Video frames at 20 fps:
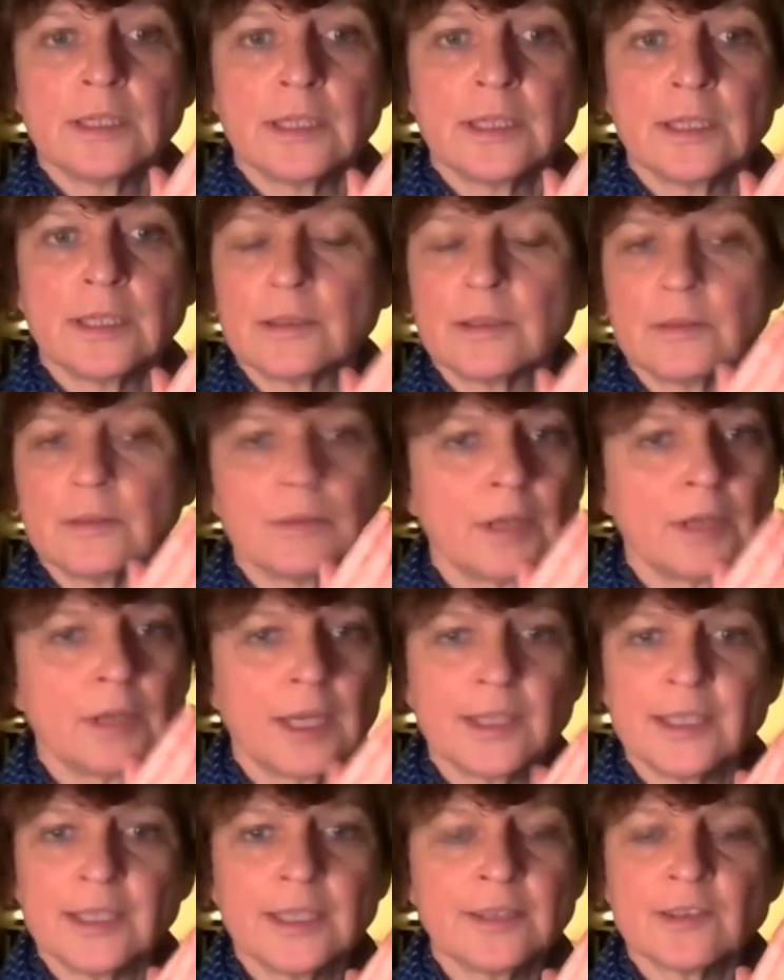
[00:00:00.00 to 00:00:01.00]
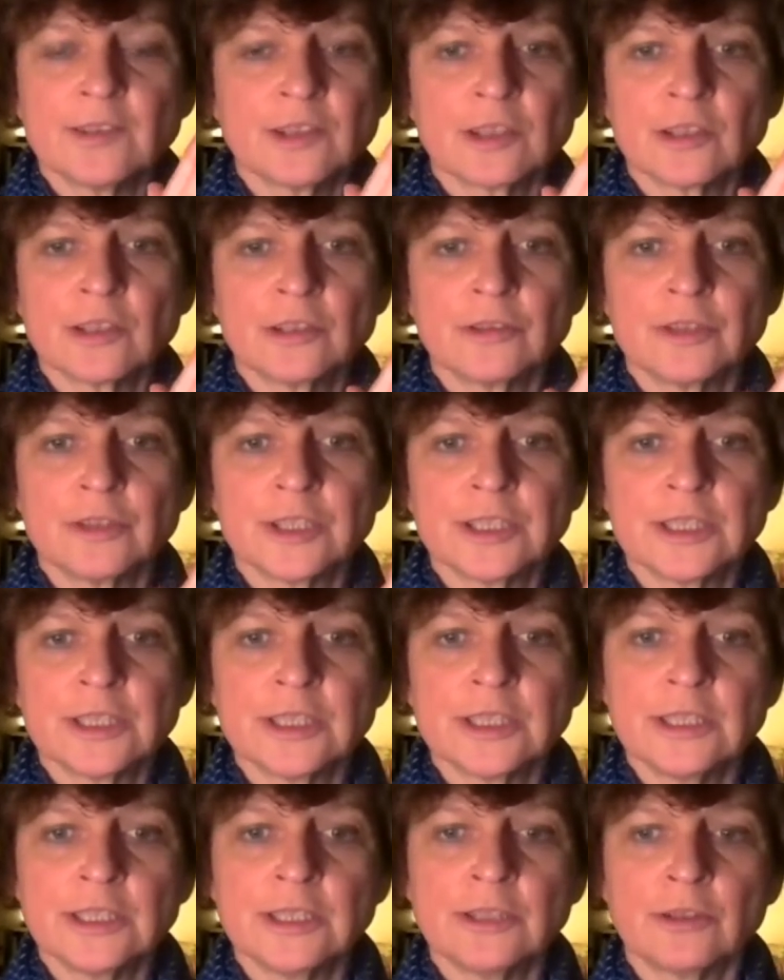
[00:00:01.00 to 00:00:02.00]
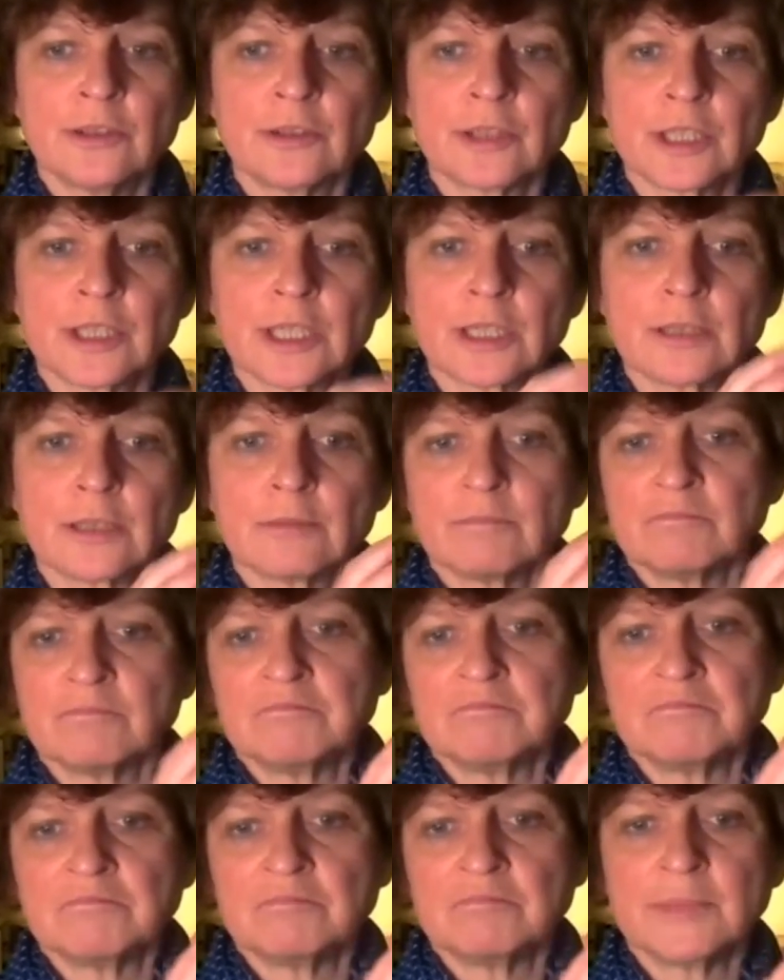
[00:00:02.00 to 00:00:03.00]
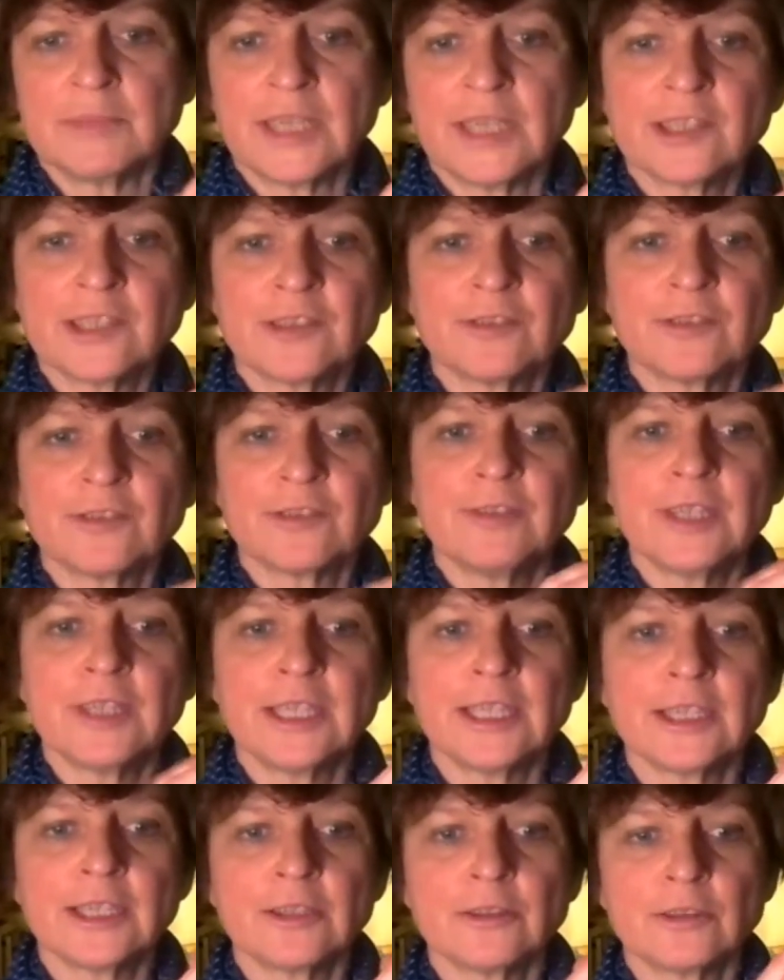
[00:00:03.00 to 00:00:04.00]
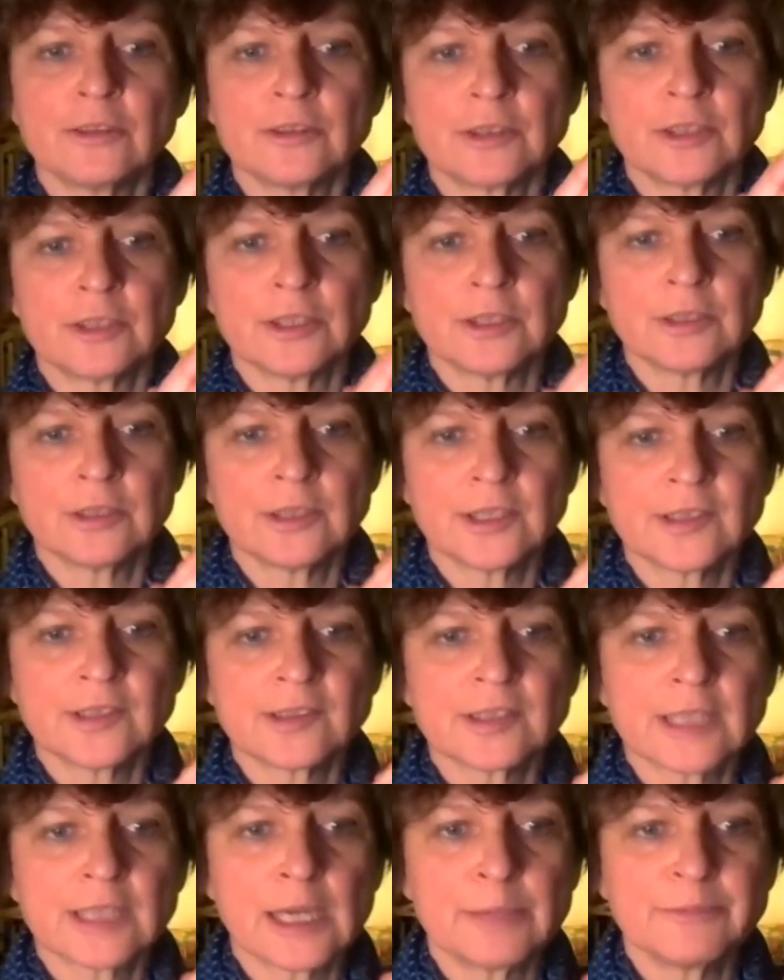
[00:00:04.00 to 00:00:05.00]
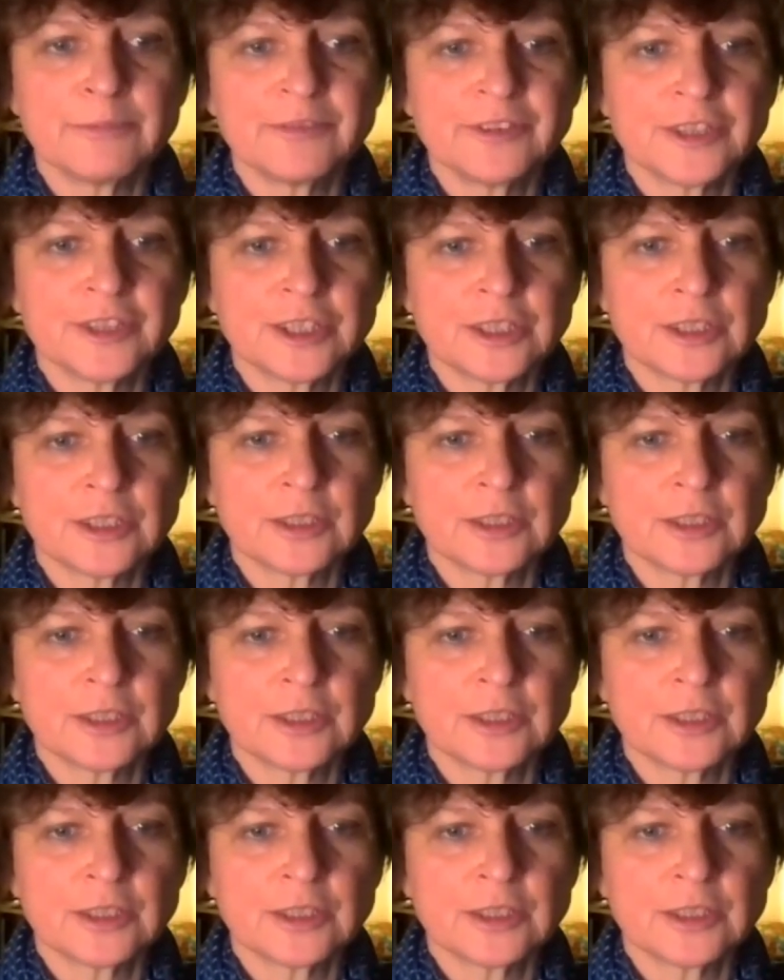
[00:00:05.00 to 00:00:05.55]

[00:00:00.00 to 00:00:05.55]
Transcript: an insecurity or a nice feeling or a discomfort.